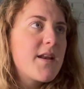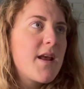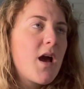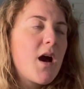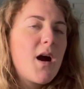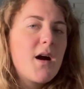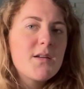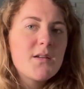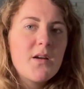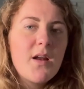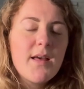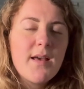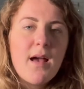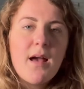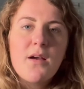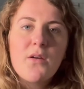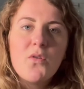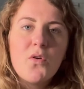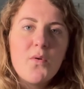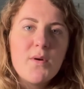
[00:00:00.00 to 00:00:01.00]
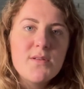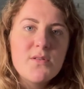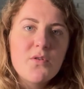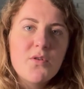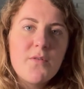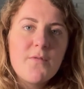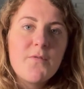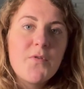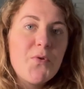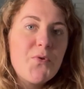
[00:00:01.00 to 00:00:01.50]
harder, like, I can always
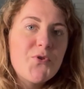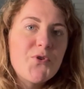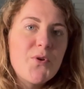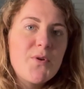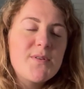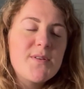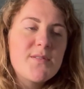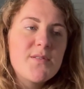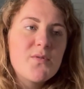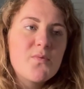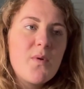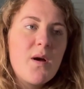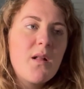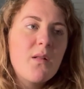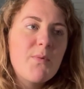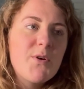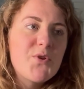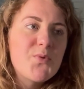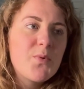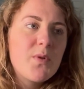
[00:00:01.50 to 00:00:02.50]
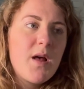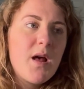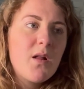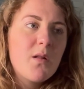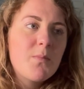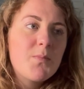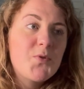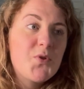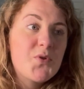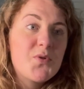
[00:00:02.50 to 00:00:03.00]
look at fruit juices as well, which will
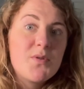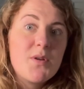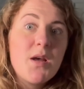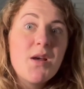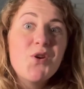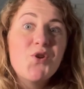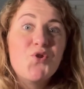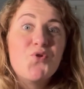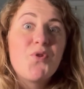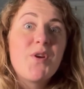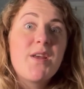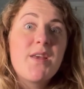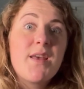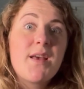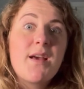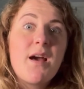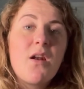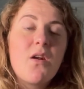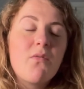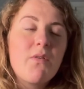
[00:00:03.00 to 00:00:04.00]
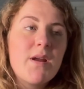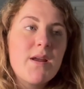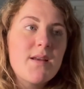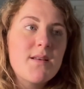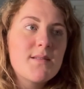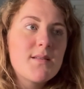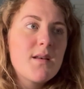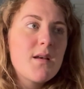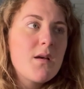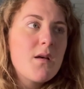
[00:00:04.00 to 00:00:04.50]
help just drink your
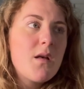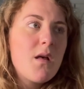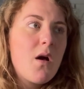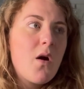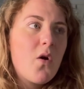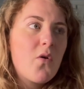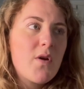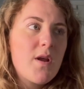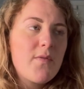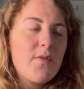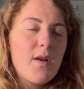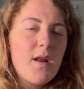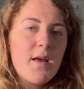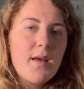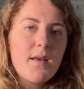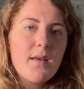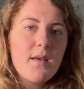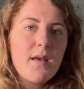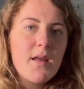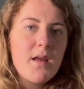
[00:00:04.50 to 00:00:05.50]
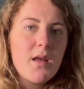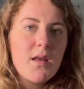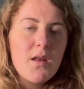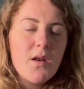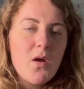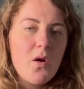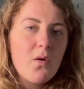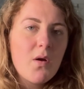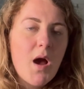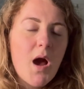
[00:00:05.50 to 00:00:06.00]
calories, or even like you
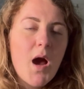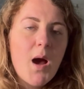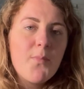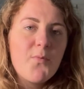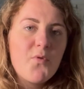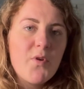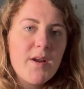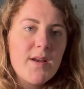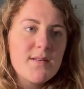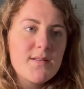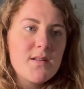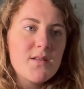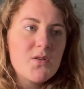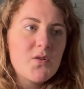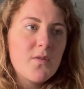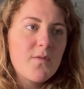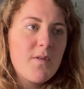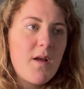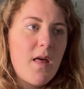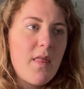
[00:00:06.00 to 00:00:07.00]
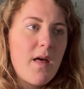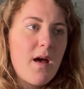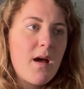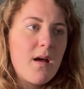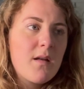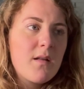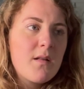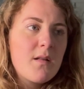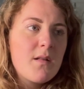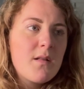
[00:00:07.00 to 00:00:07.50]
know, carb drinks and stuff like
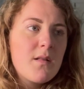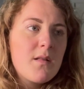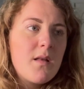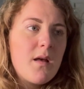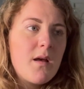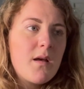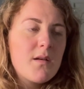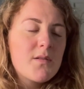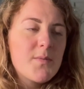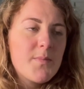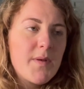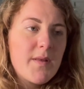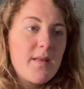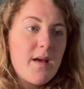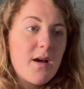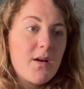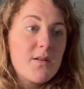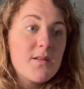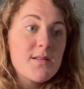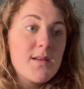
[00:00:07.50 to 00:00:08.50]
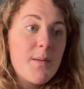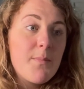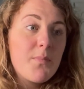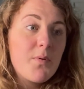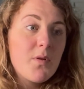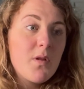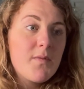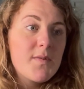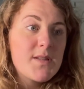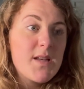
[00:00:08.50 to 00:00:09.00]
that. Something that I could
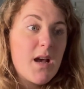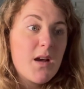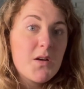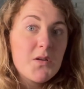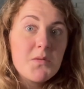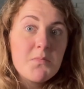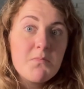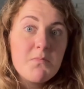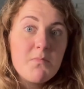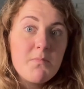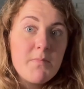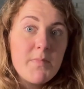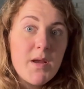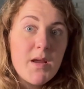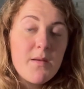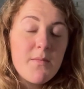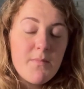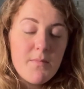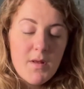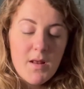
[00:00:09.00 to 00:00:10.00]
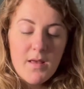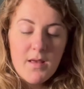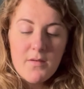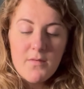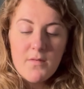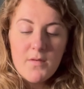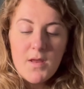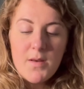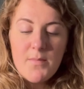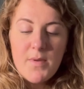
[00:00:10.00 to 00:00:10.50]
sample. Obviously I could, in my
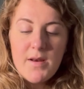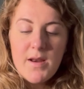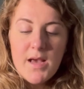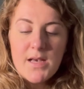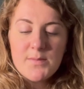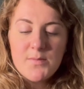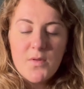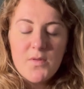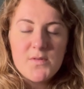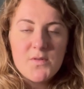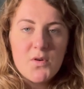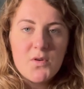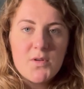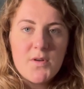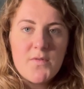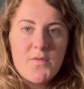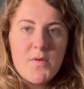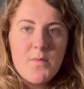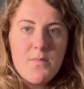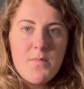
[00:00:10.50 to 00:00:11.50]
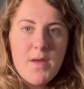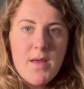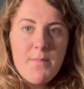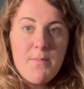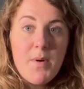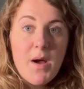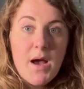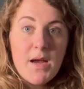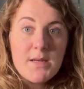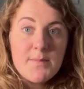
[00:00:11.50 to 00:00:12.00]
next month's order from
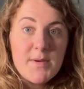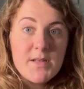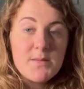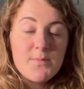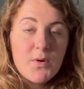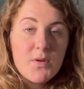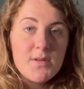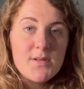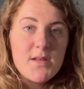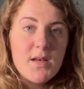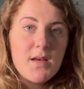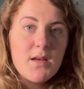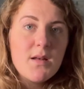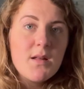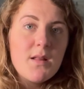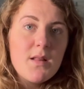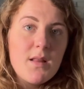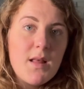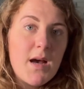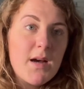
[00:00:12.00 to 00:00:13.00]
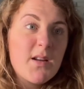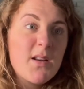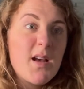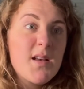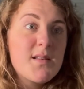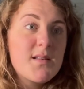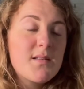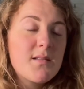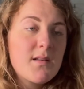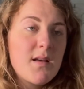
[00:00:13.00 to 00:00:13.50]
Impact, my sponsor, I could
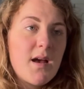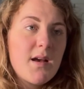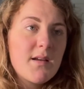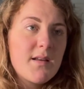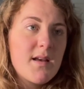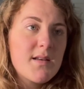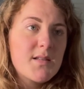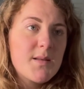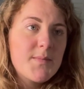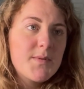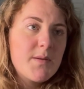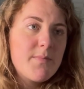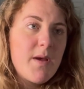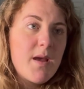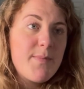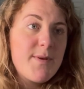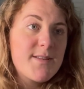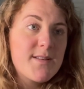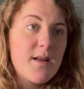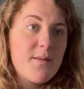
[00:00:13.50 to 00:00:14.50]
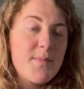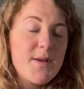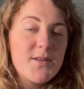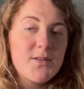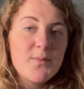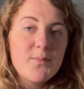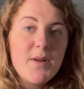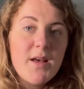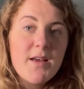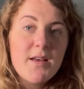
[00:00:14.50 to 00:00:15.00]
ask them to maybe send me
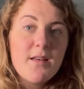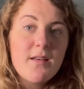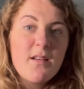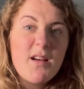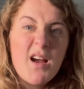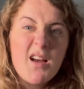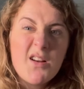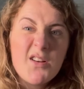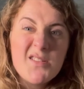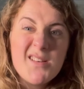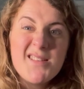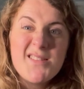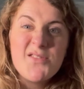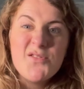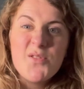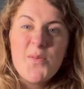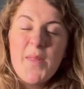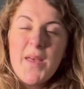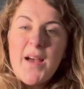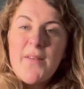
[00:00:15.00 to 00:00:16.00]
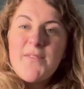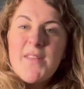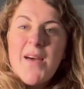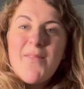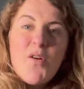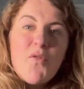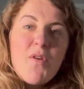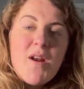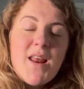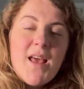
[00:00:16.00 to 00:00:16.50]
some, like, because it's something I've
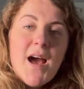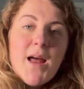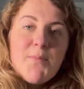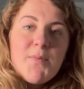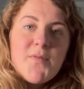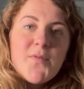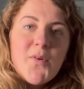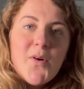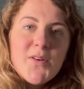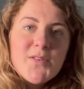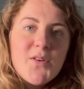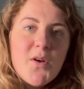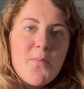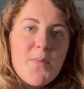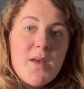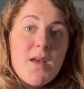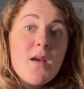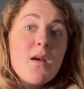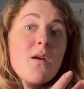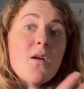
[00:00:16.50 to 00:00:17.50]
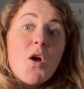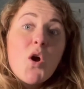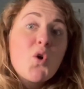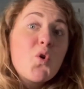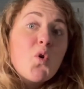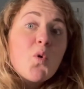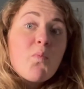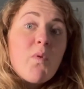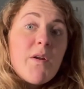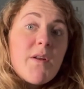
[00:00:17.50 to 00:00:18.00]
never really had before, so it'd be a
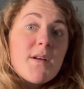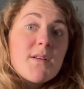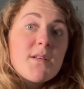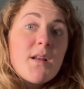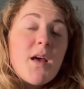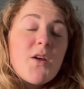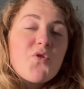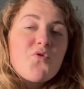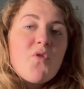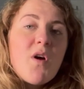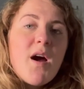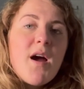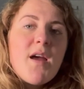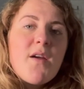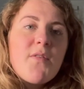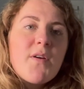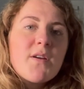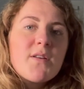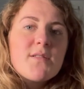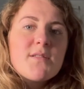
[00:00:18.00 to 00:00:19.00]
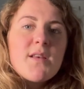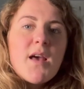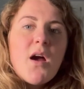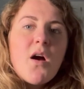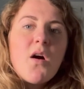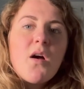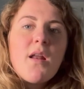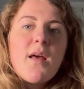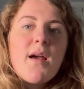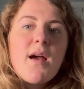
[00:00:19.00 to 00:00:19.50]
cool product to like try. If I could say,
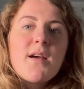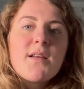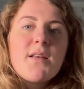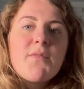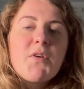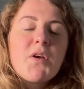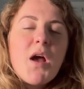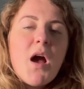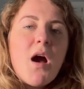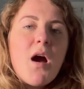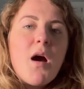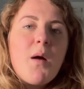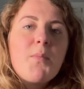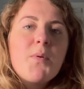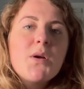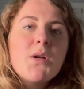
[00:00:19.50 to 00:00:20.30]
oh, like I could have a carb